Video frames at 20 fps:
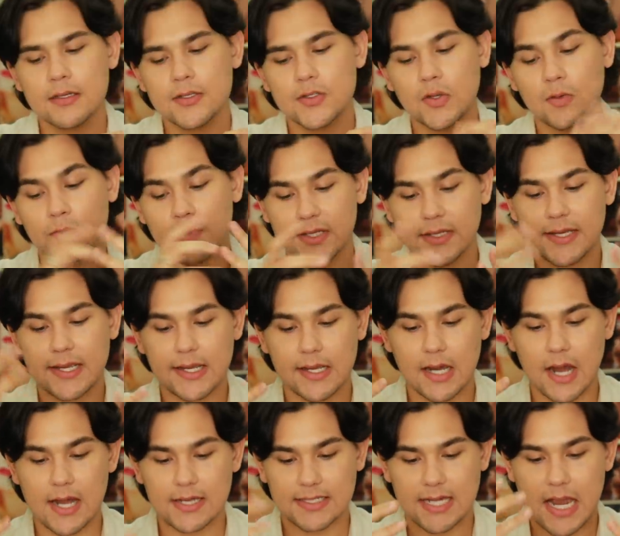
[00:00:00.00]
So I really
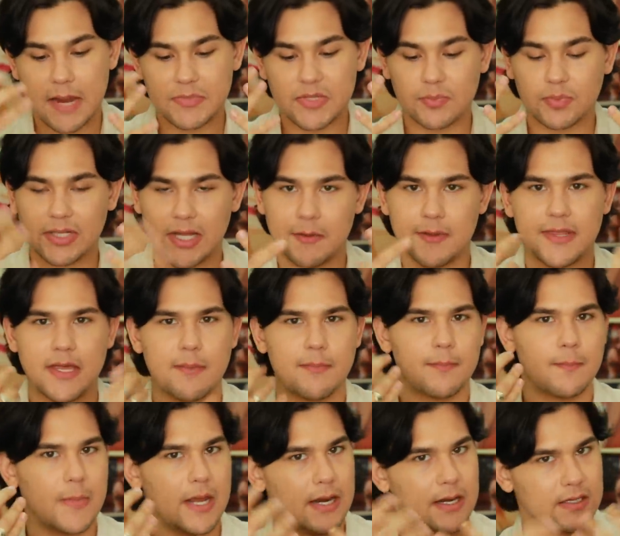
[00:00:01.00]
got time to play with
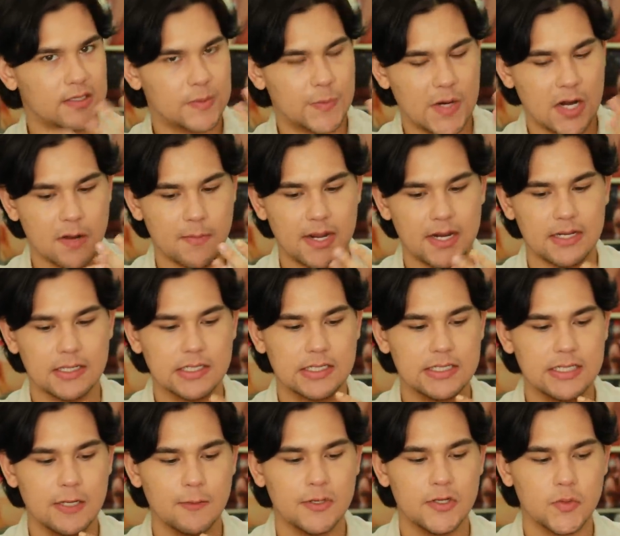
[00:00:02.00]
them and experiment and
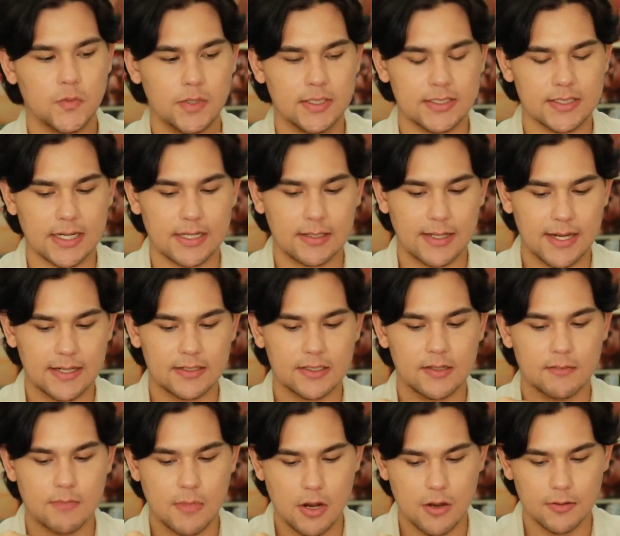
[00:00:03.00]
see which ones I liked
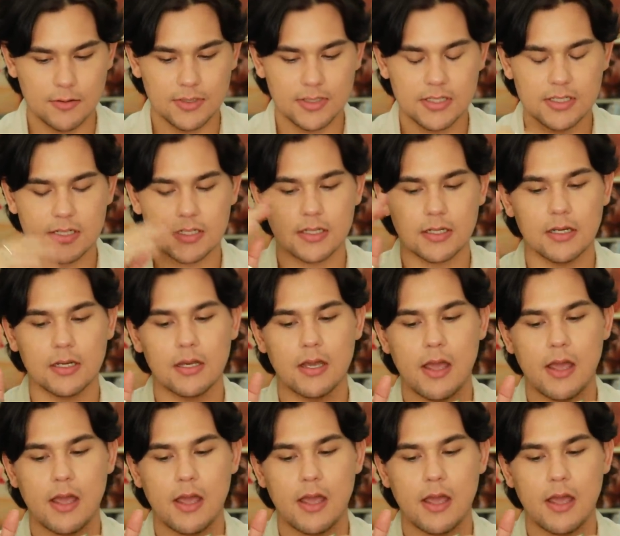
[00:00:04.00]
the most.